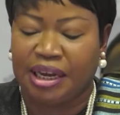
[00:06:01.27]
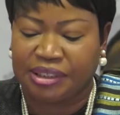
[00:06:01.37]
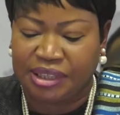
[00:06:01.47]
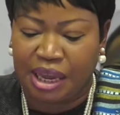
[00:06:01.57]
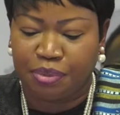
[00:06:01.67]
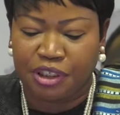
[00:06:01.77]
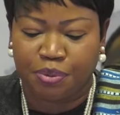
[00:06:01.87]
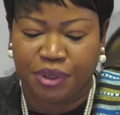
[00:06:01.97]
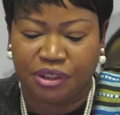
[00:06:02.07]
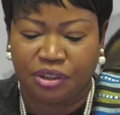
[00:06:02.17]

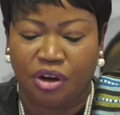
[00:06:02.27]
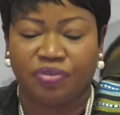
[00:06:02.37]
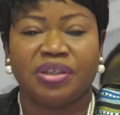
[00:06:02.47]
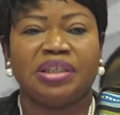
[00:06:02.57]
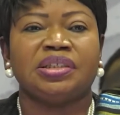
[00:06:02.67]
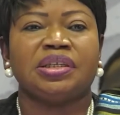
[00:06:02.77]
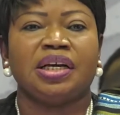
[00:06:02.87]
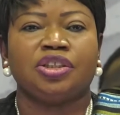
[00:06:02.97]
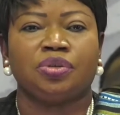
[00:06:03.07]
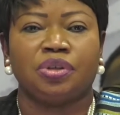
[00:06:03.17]
establishment of an
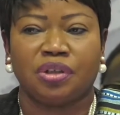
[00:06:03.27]
international